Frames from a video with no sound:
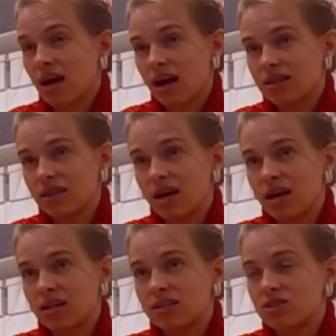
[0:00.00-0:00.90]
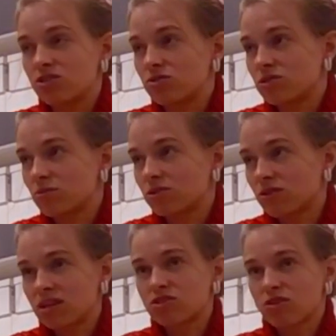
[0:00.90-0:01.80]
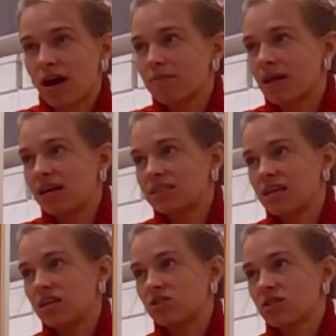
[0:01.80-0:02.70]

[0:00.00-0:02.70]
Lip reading: and then the students will transcribe that data.